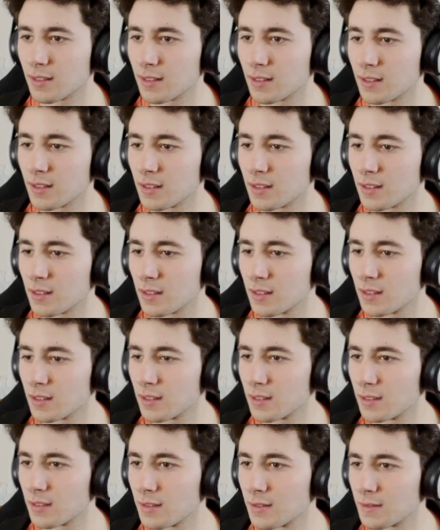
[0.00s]

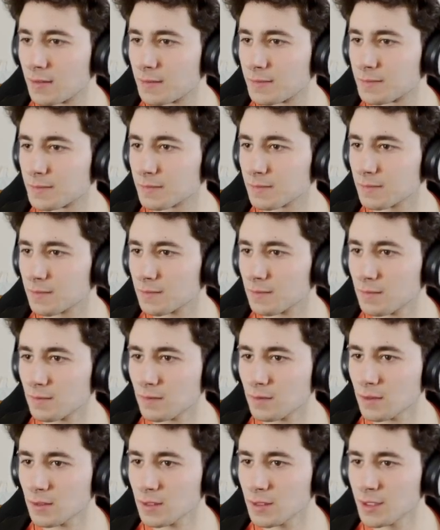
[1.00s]
Warehouse. I'm getting
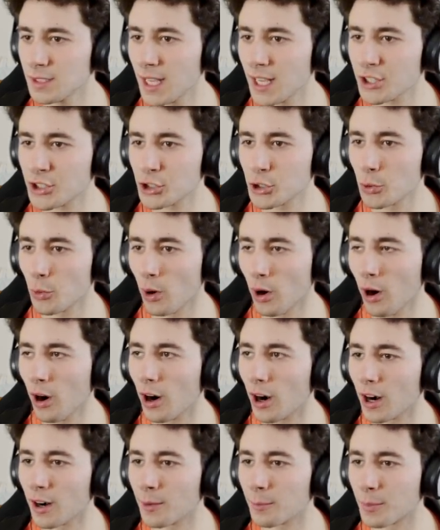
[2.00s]
closer. Yes, you
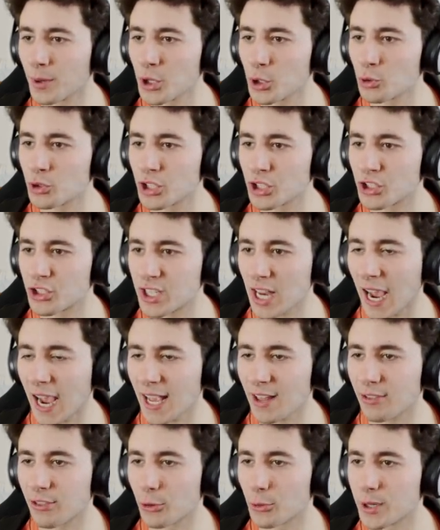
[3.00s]
are, but you just
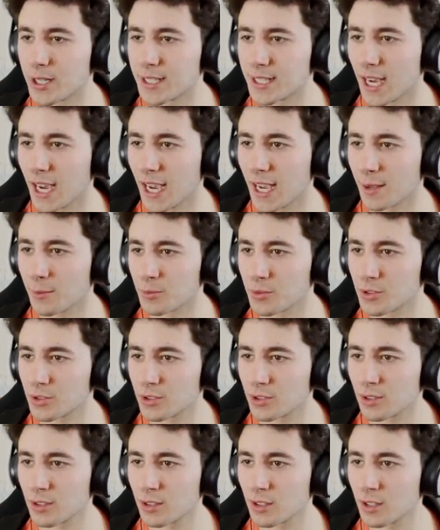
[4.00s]
died three
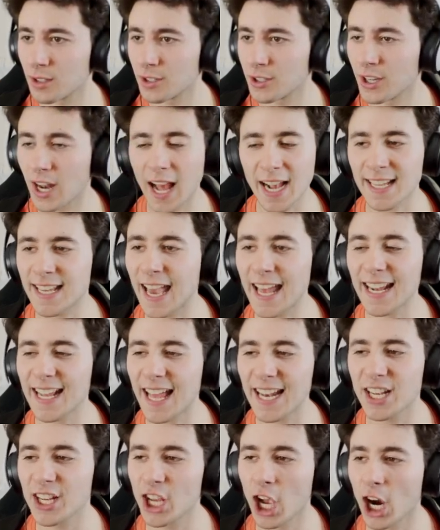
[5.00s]
times. You're not getting
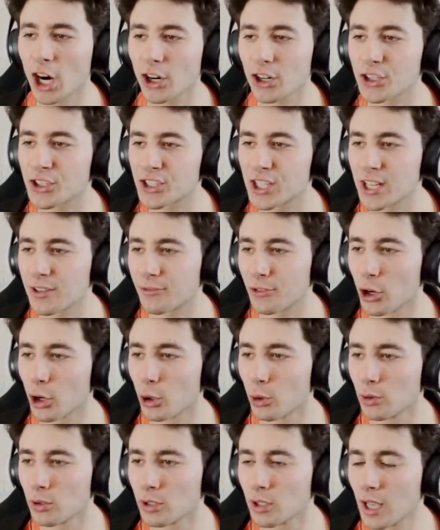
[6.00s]
any younger,
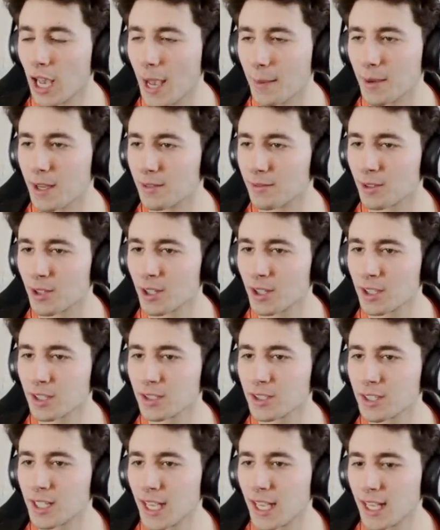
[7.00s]
Sifu. I mean,
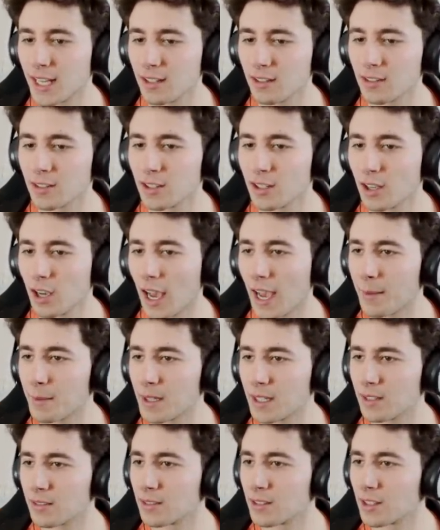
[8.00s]
Yin. I
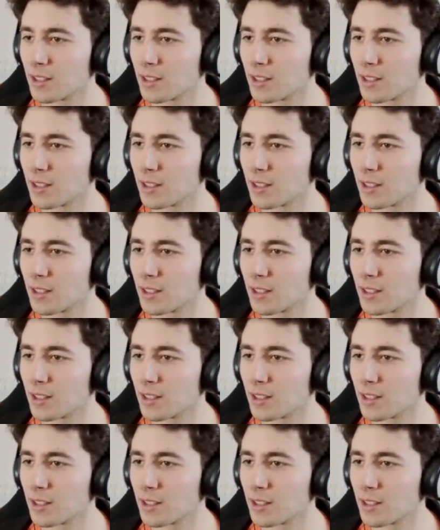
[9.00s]
mean,